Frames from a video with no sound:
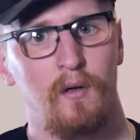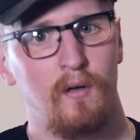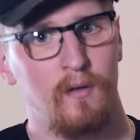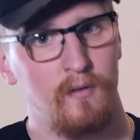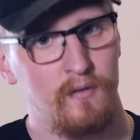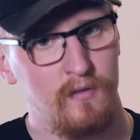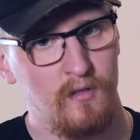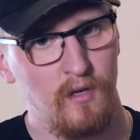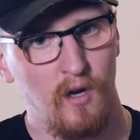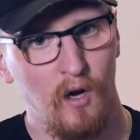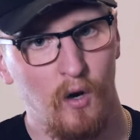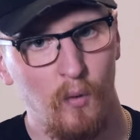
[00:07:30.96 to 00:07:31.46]

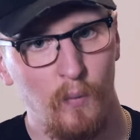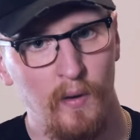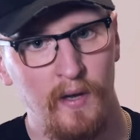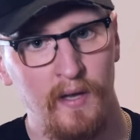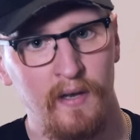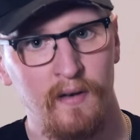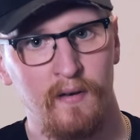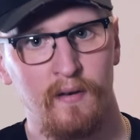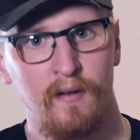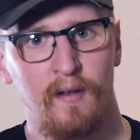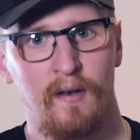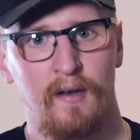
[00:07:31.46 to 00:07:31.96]
to go
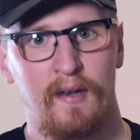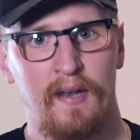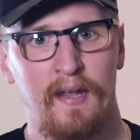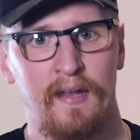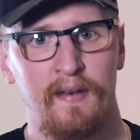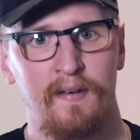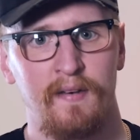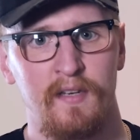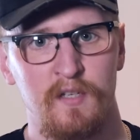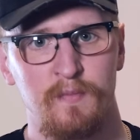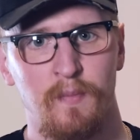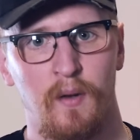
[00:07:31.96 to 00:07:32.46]
in and
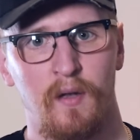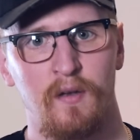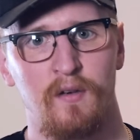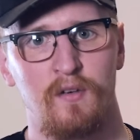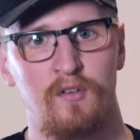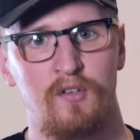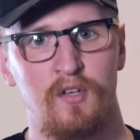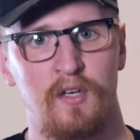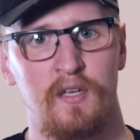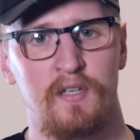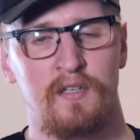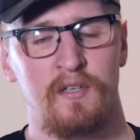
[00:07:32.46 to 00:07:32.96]
land his
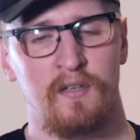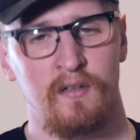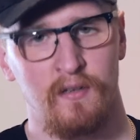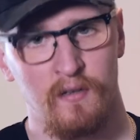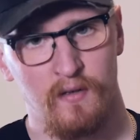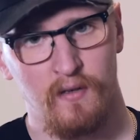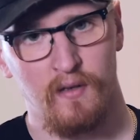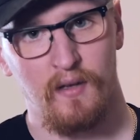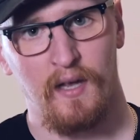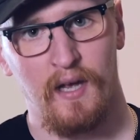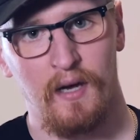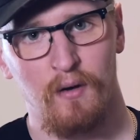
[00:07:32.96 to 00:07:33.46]
punches
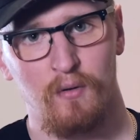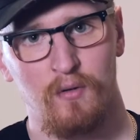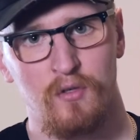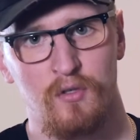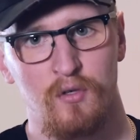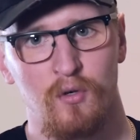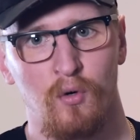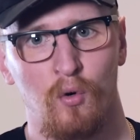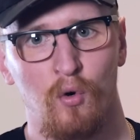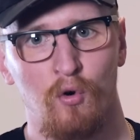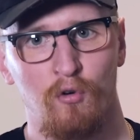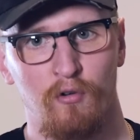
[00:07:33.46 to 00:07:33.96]
and
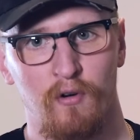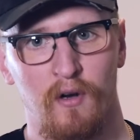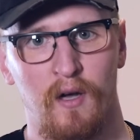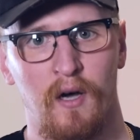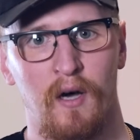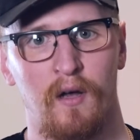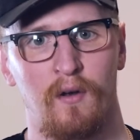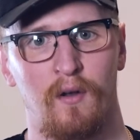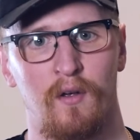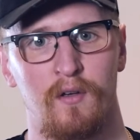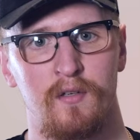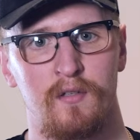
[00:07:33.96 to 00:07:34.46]
outscore
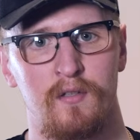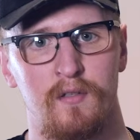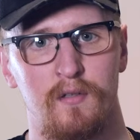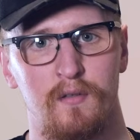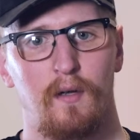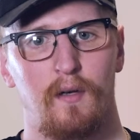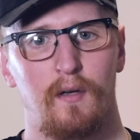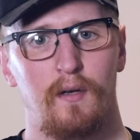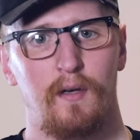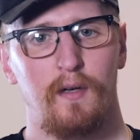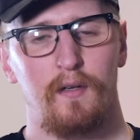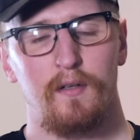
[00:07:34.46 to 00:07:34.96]
Granados.
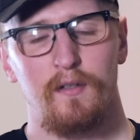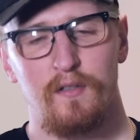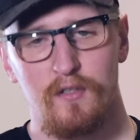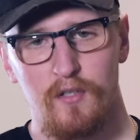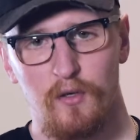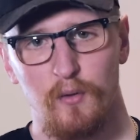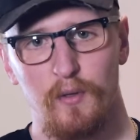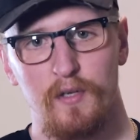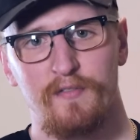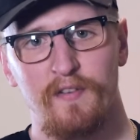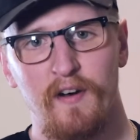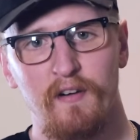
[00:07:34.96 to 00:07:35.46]

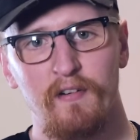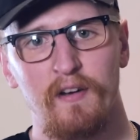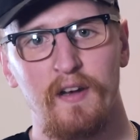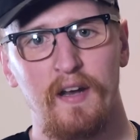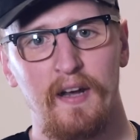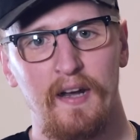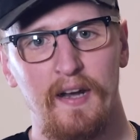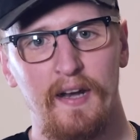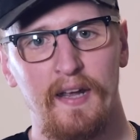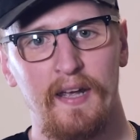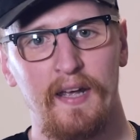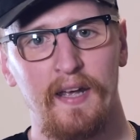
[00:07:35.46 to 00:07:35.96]
So it's very
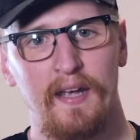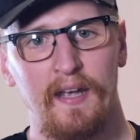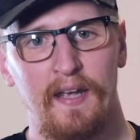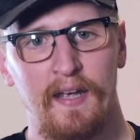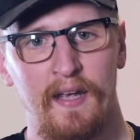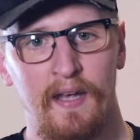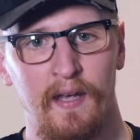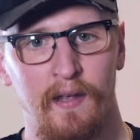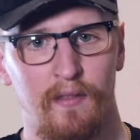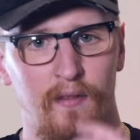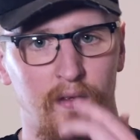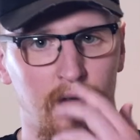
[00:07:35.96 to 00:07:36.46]
clear
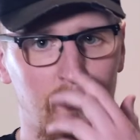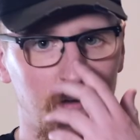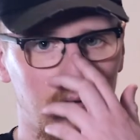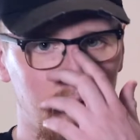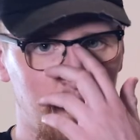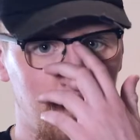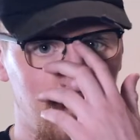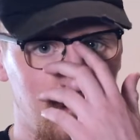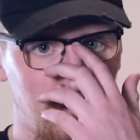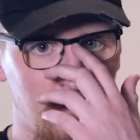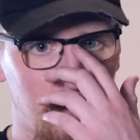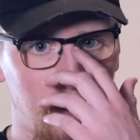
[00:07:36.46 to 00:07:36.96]
here that
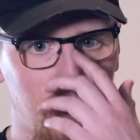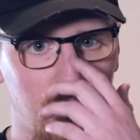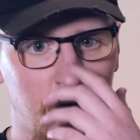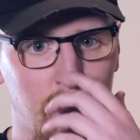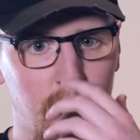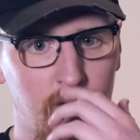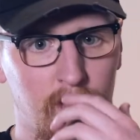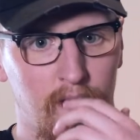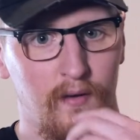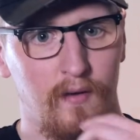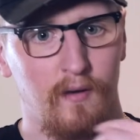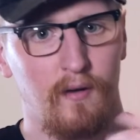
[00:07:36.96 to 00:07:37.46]

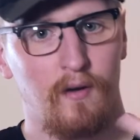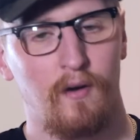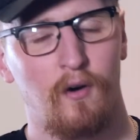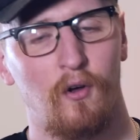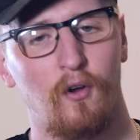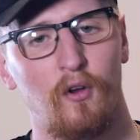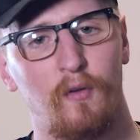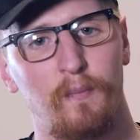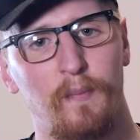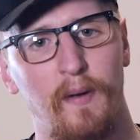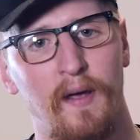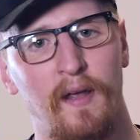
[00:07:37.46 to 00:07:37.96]

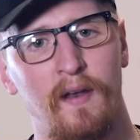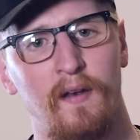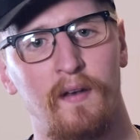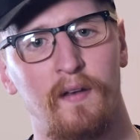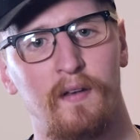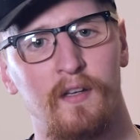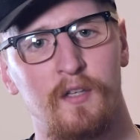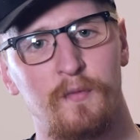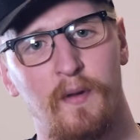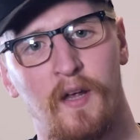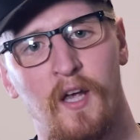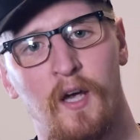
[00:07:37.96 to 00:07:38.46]
Conor Benn
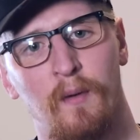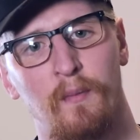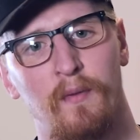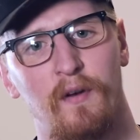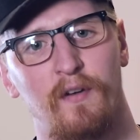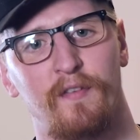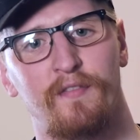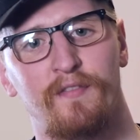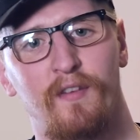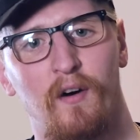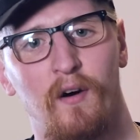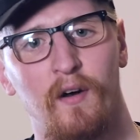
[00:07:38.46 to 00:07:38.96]
is becoming
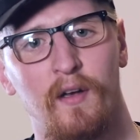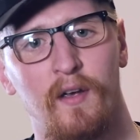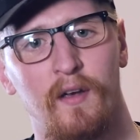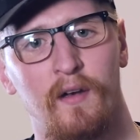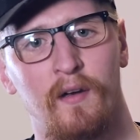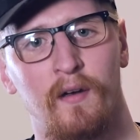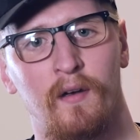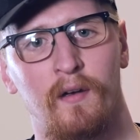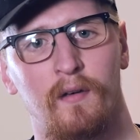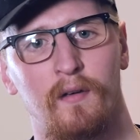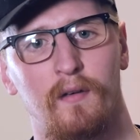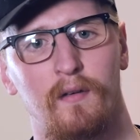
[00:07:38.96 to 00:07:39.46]
a
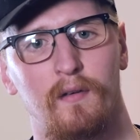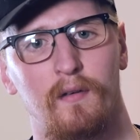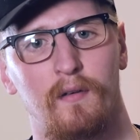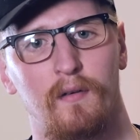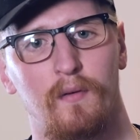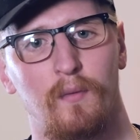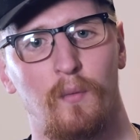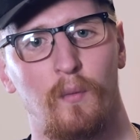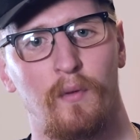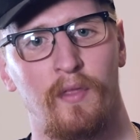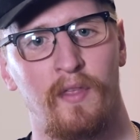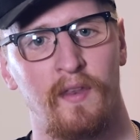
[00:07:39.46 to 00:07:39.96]
fighter
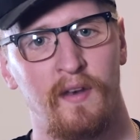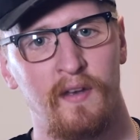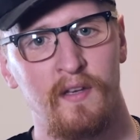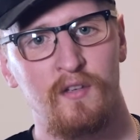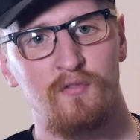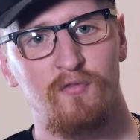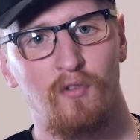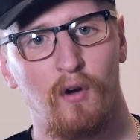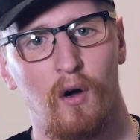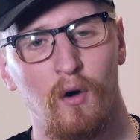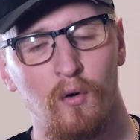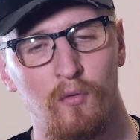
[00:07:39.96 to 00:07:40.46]
within
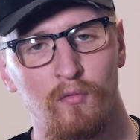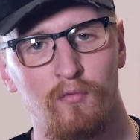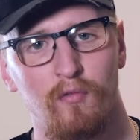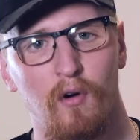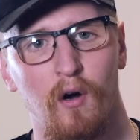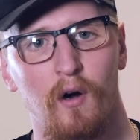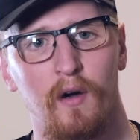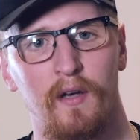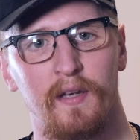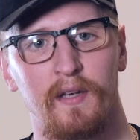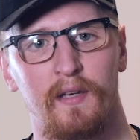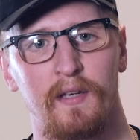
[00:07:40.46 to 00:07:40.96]
his own
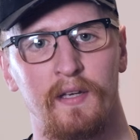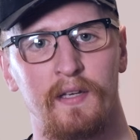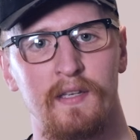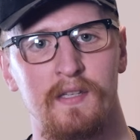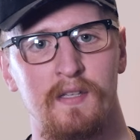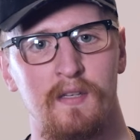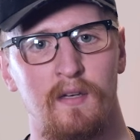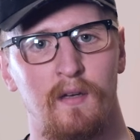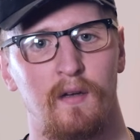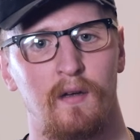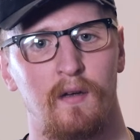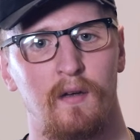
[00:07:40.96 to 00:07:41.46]
right.
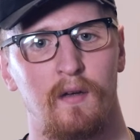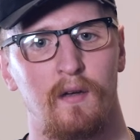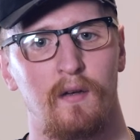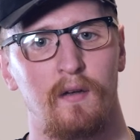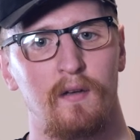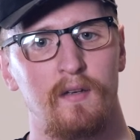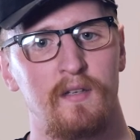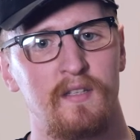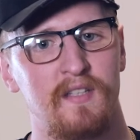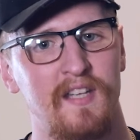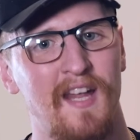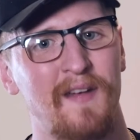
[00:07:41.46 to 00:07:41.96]
He's
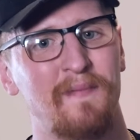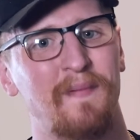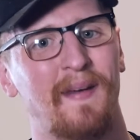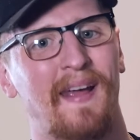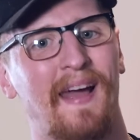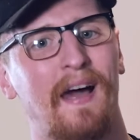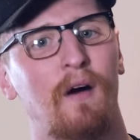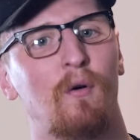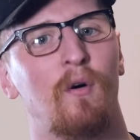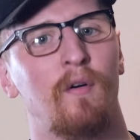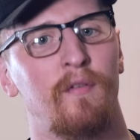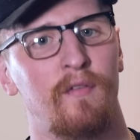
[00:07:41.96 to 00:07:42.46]
stepping
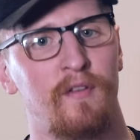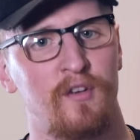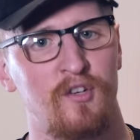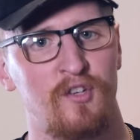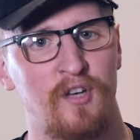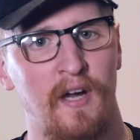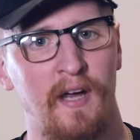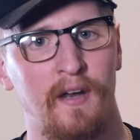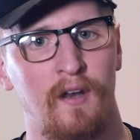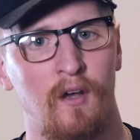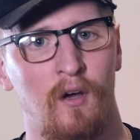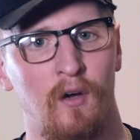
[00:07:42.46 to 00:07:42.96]
out of the
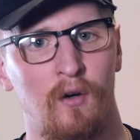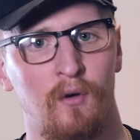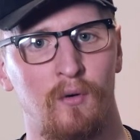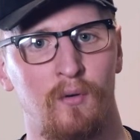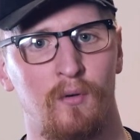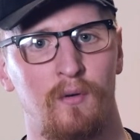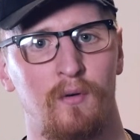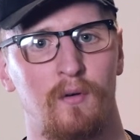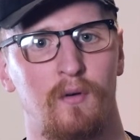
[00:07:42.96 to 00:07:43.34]
shadow